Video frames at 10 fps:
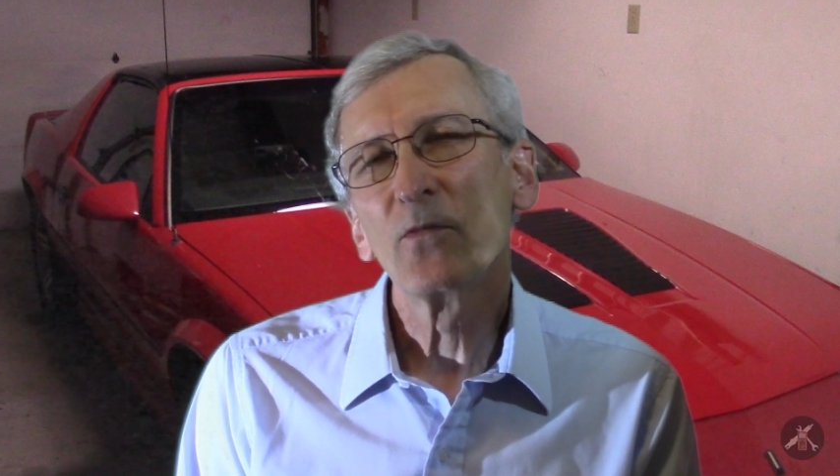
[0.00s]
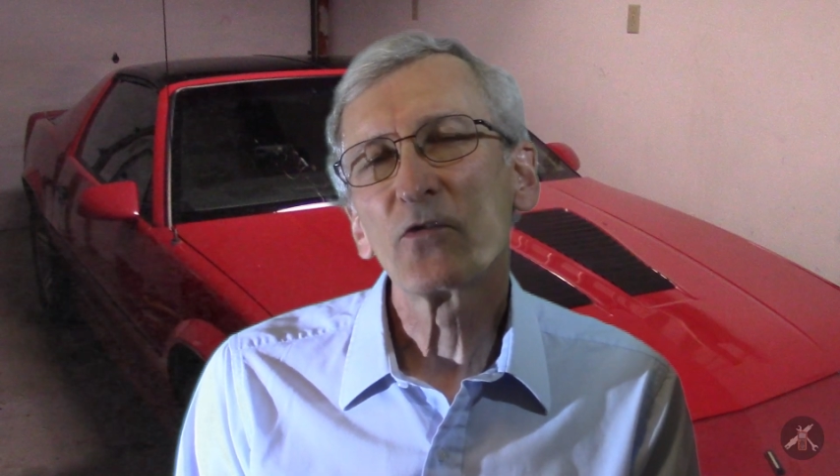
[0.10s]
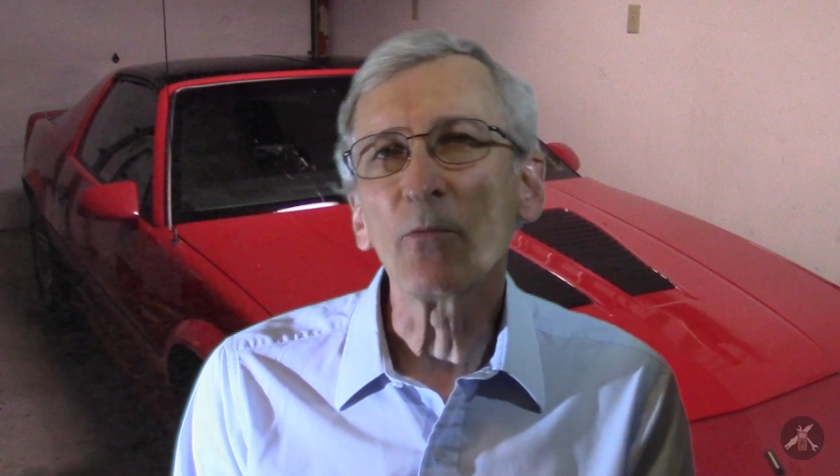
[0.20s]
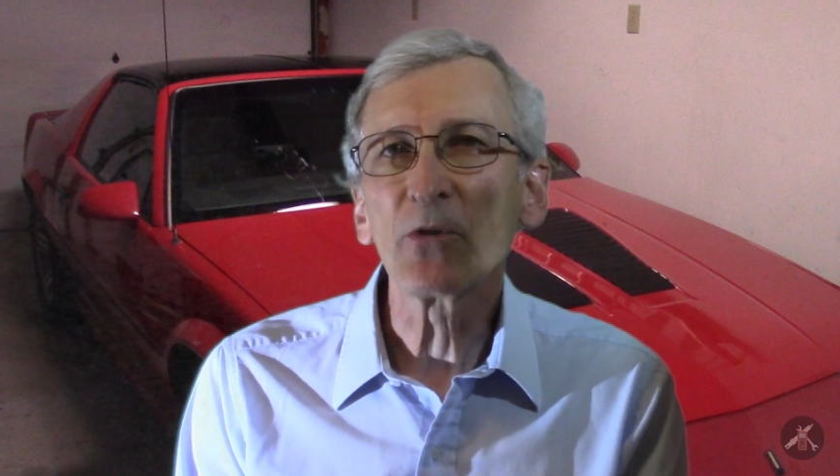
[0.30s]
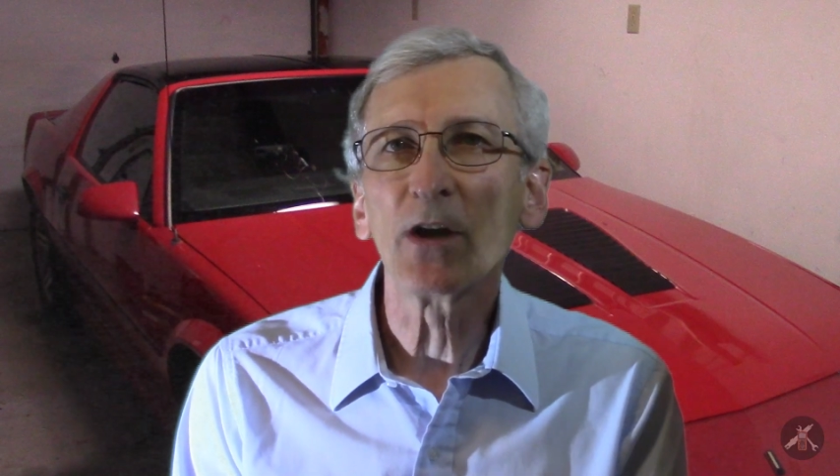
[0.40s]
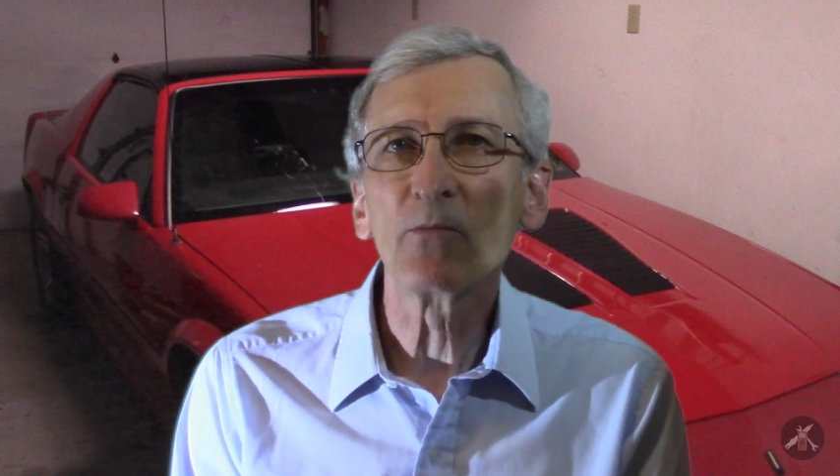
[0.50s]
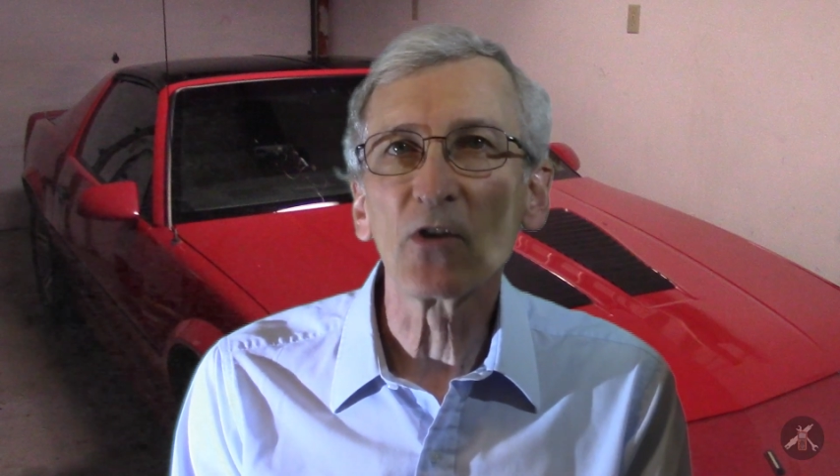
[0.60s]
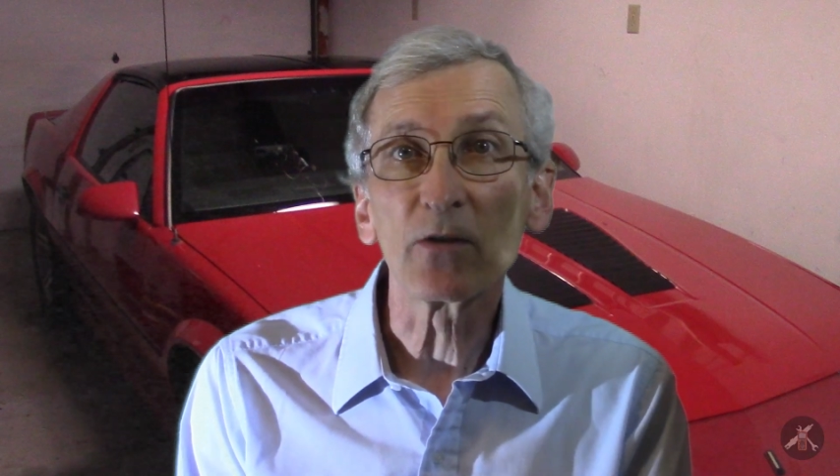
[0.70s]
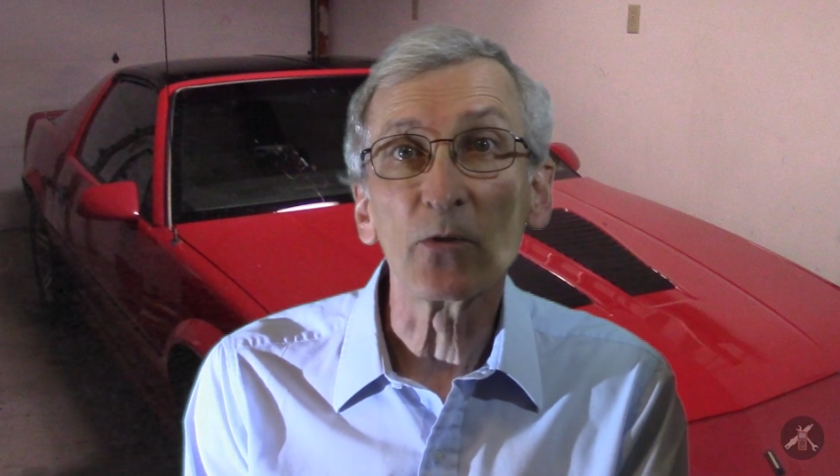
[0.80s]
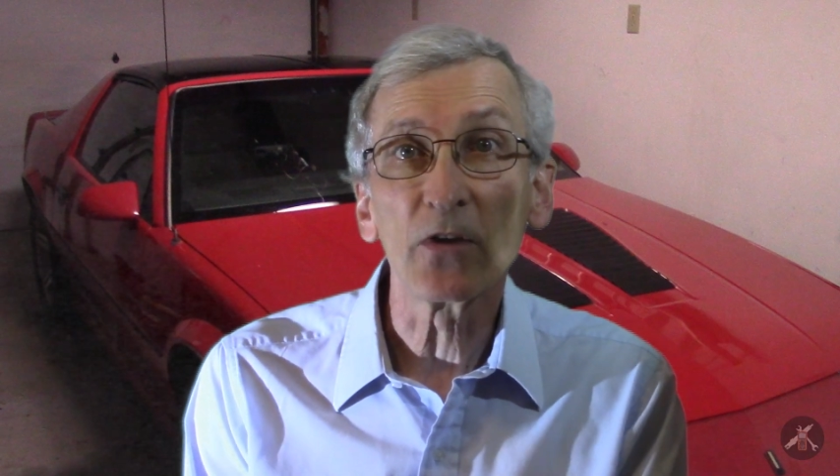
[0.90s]

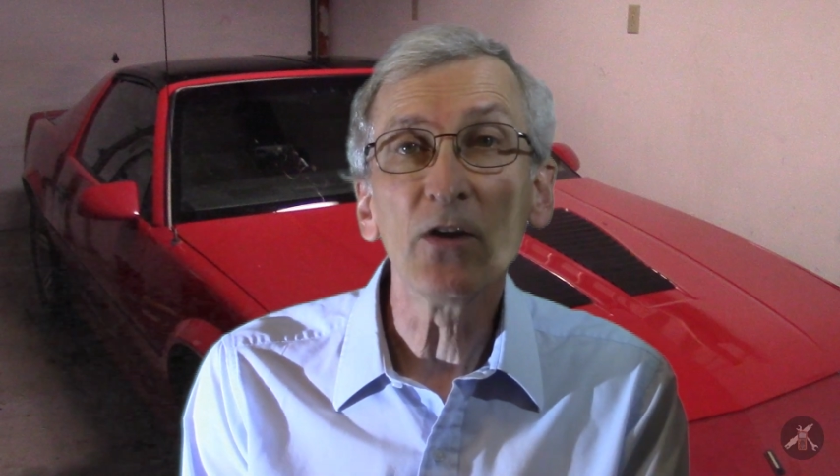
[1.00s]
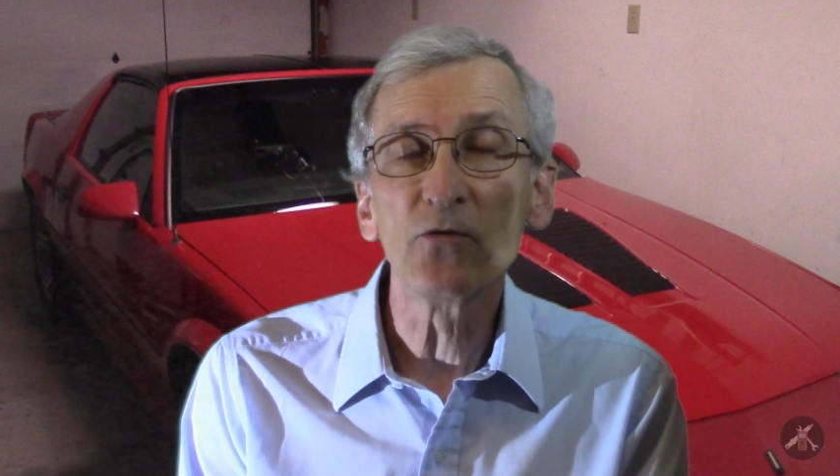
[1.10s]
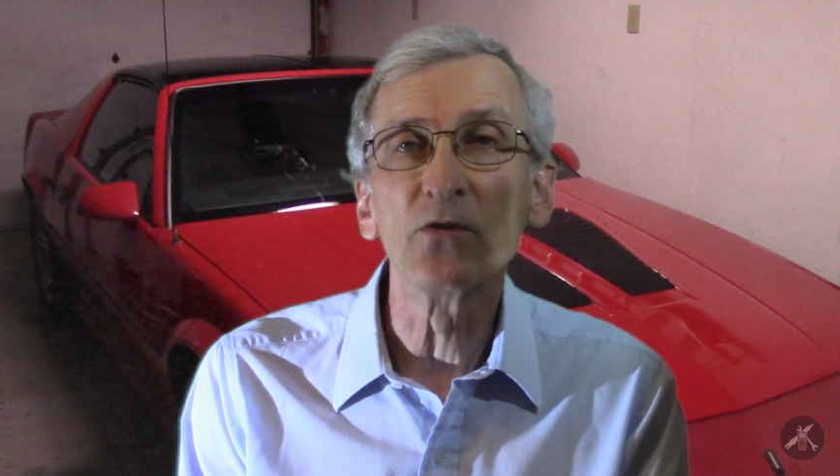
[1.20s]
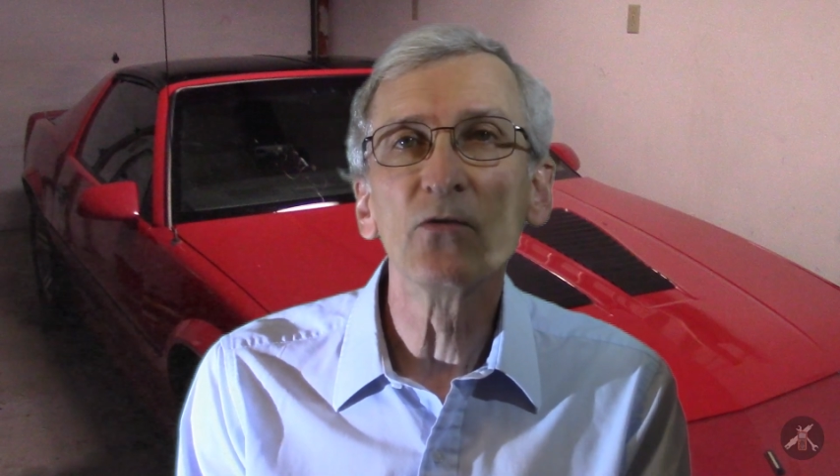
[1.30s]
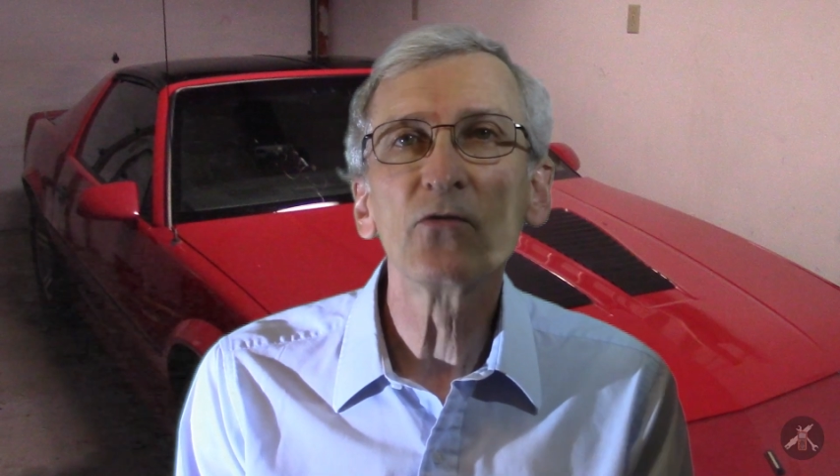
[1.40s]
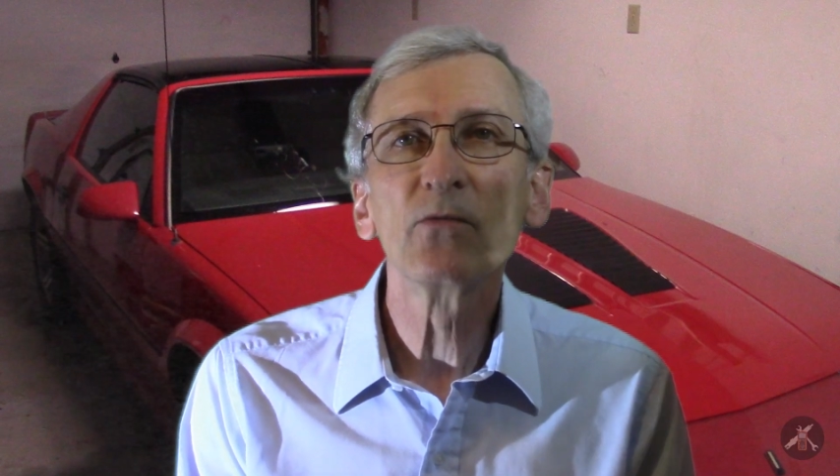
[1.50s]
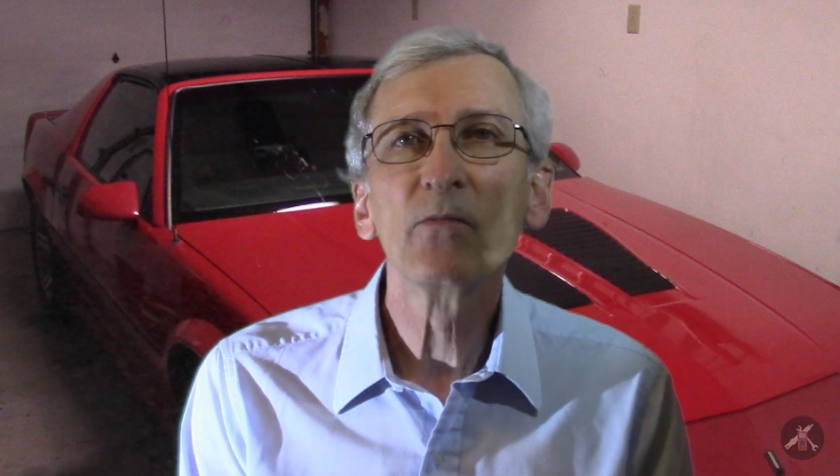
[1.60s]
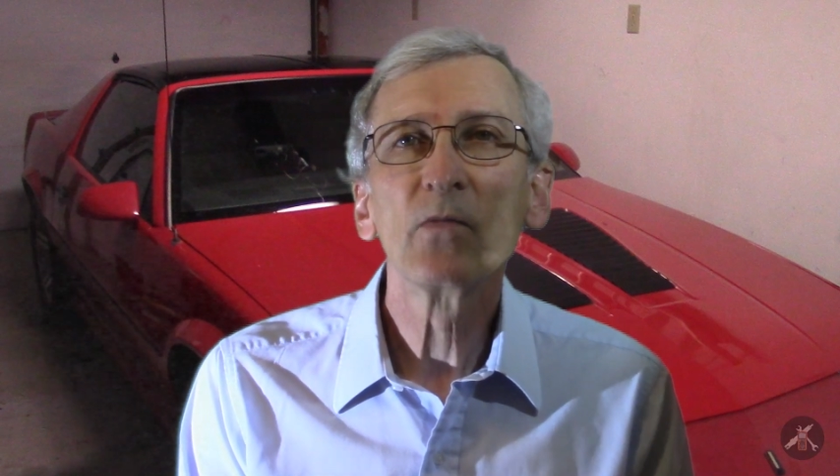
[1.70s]
sometimes like with engines,